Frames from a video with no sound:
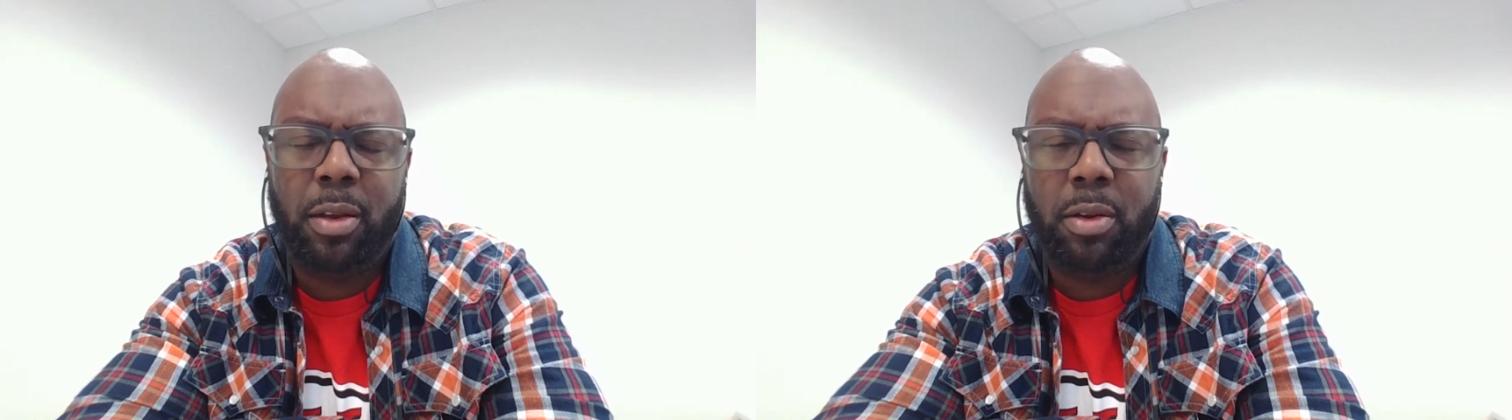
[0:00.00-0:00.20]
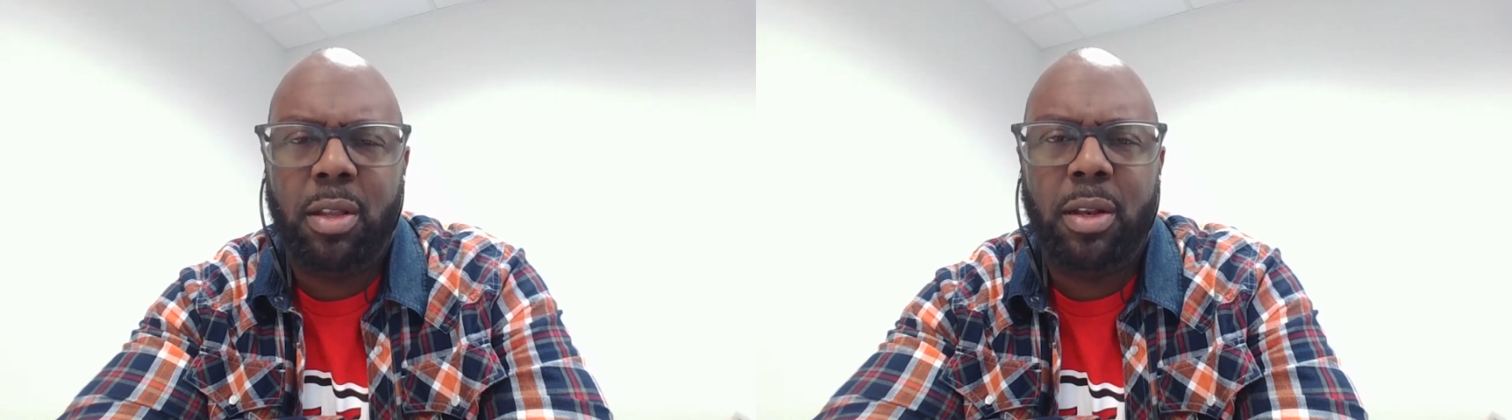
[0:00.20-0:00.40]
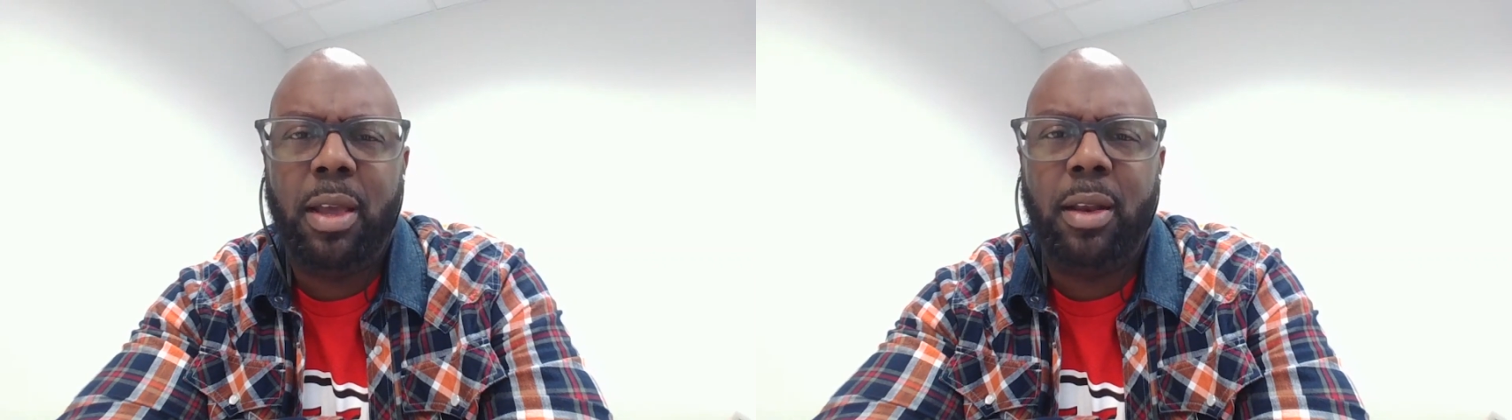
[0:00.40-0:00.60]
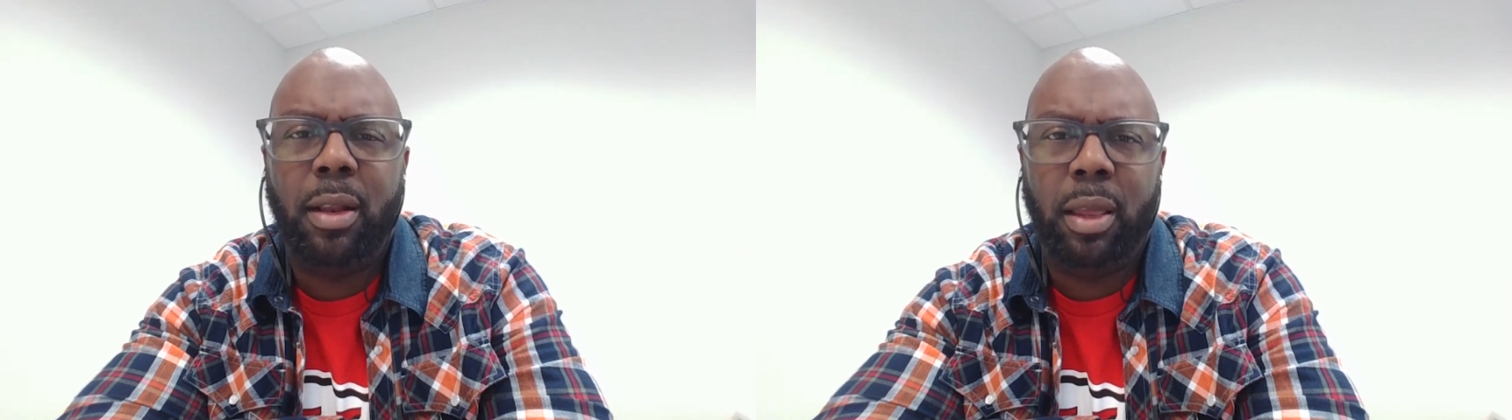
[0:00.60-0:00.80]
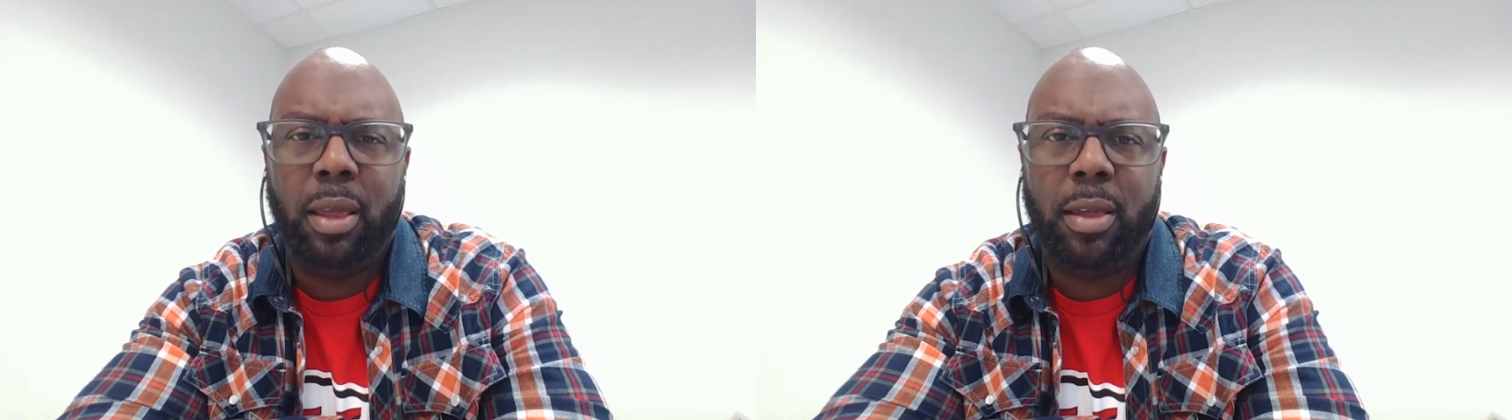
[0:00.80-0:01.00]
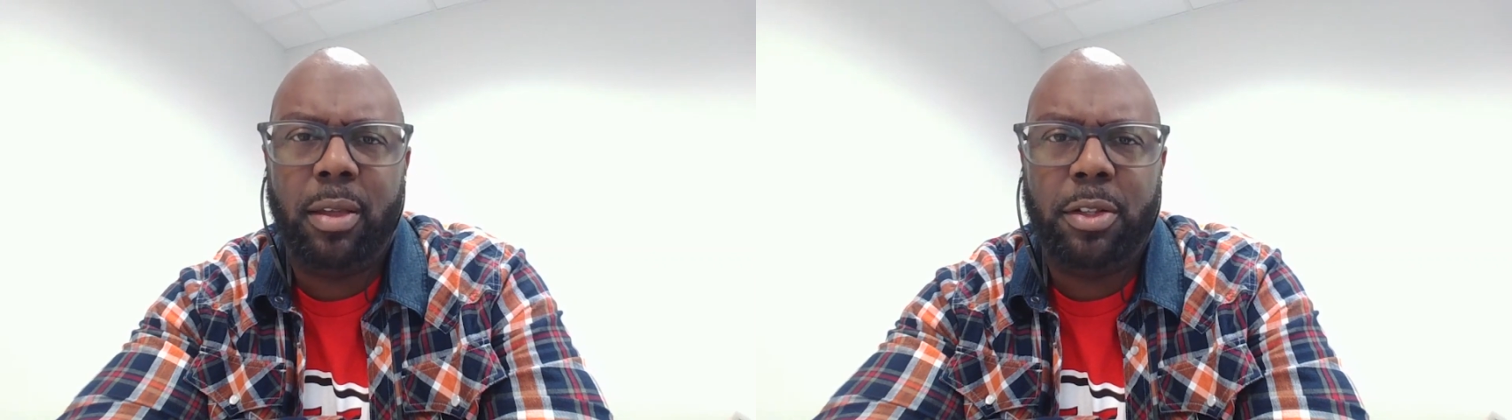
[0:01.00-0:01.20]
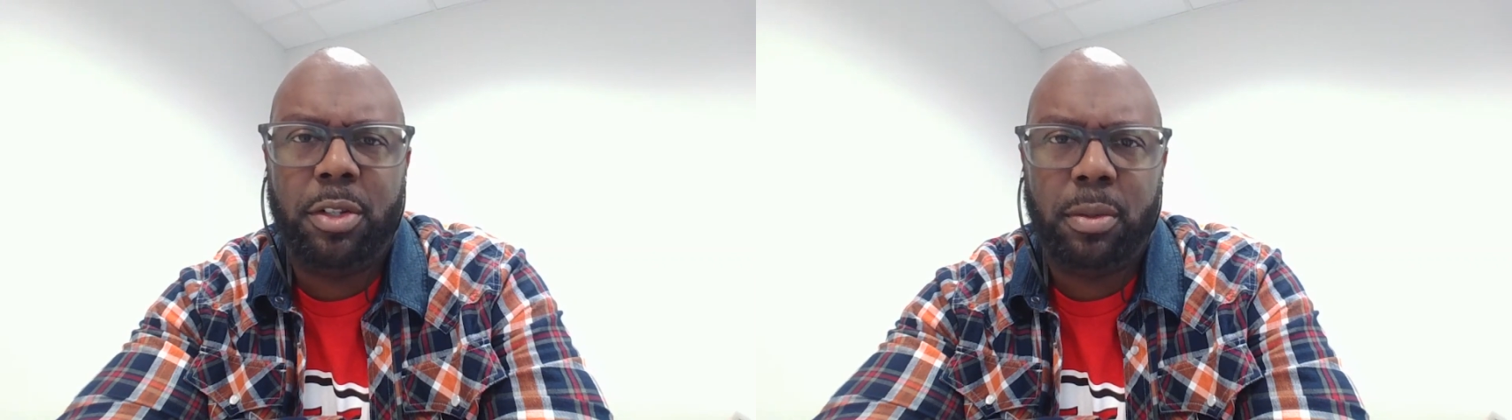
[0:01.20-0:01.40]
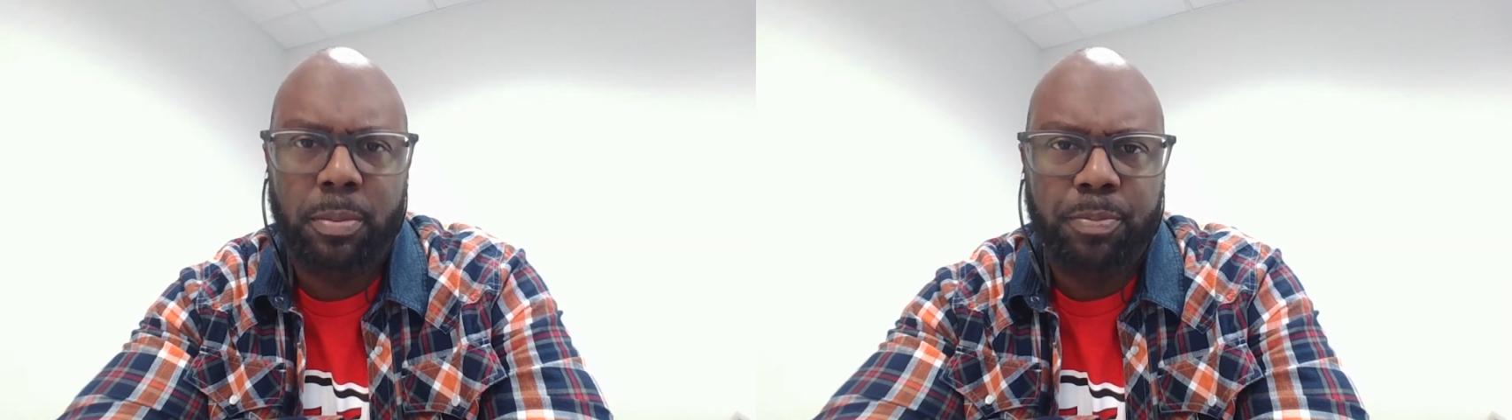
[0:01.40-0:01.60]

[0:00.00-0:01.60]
or the data leakage